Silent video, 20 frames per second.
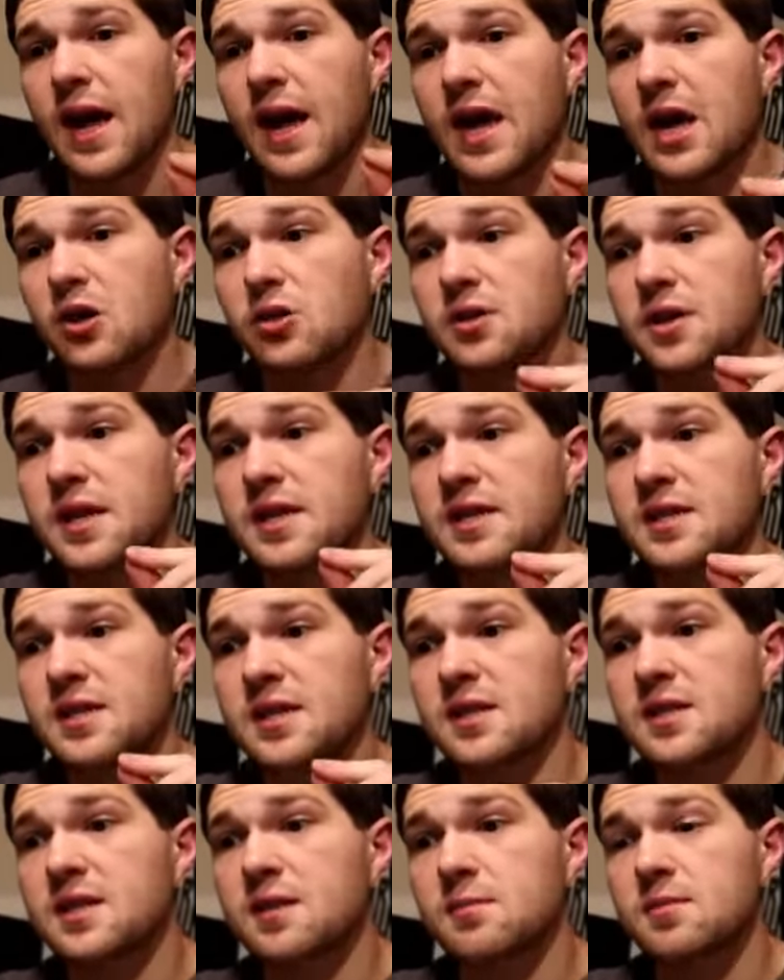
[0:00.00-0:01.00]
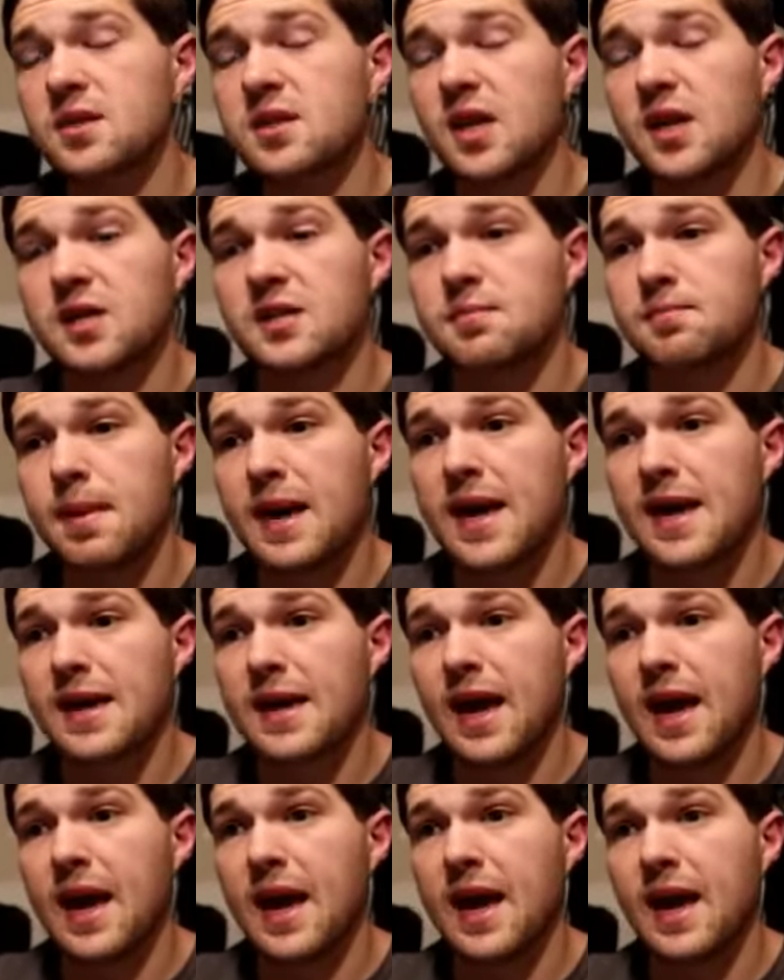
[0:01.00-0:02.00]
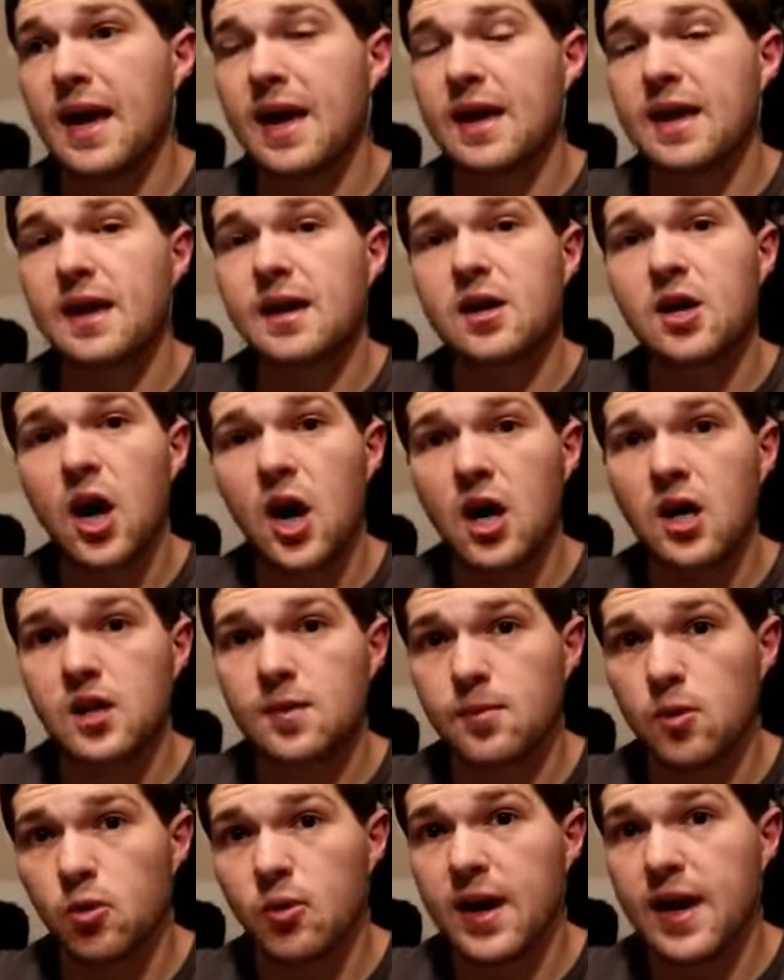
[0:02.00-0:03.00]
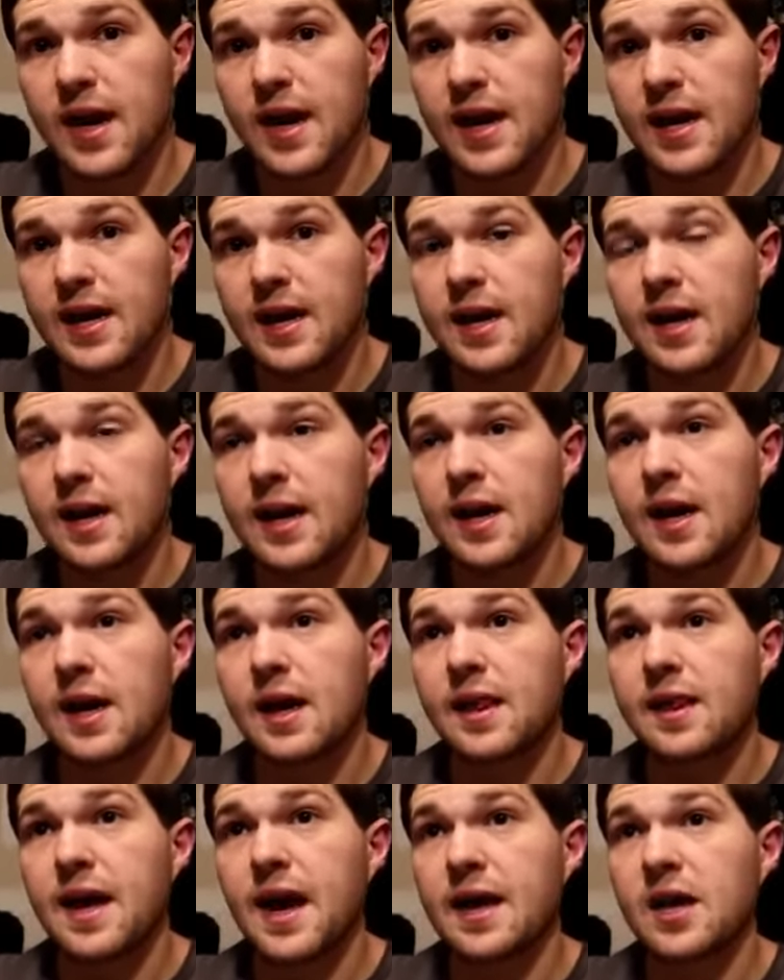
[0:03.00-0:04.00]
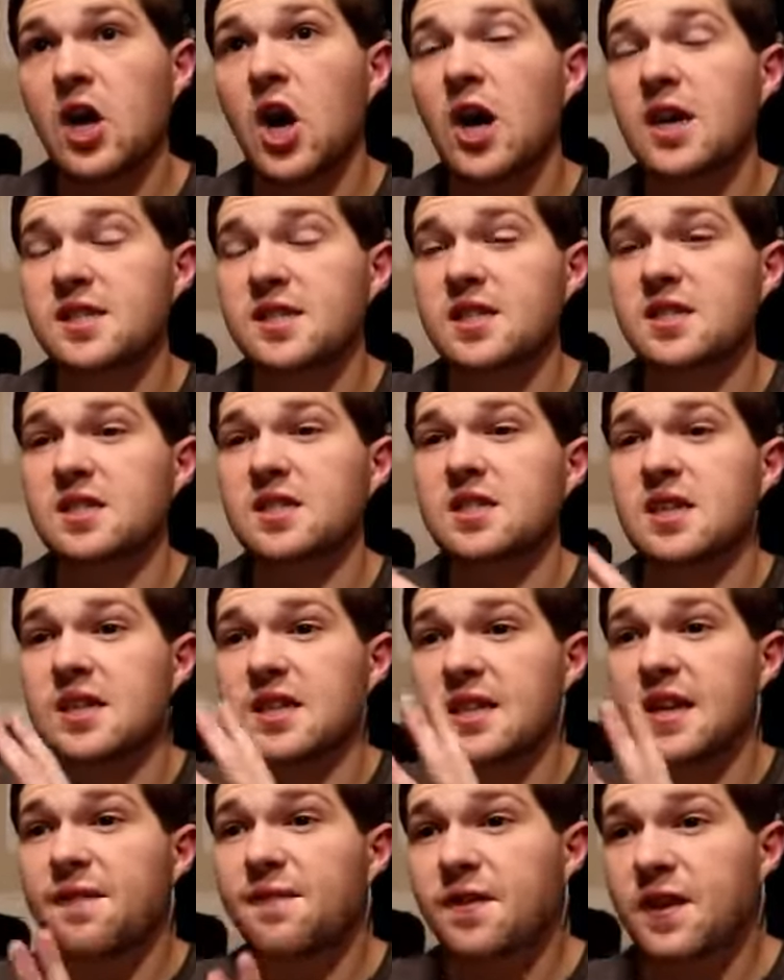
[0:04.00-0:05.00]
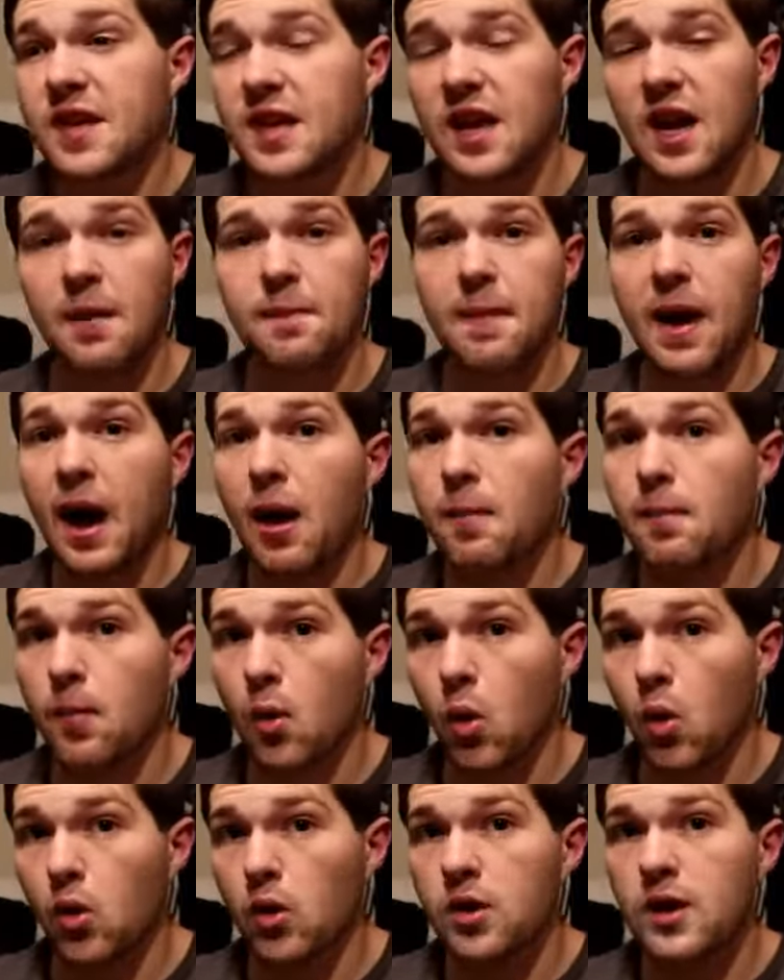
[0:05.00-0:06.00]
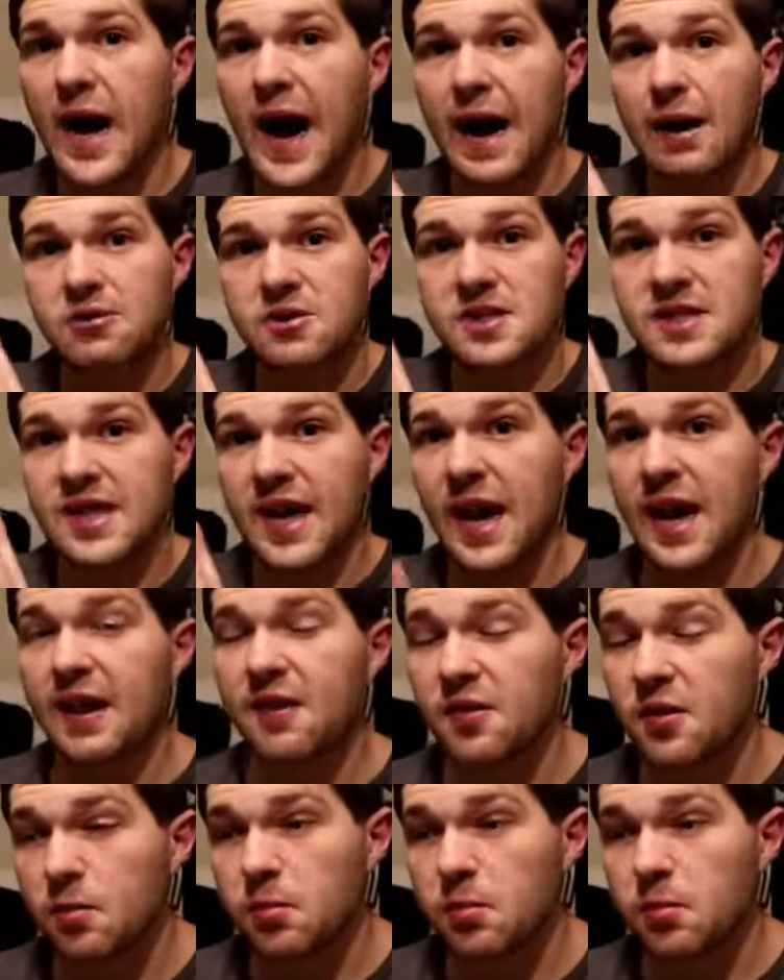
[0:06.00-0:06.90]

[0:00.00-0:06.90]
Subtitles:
LD Systems does make a column array that costs a significant amount more outside of the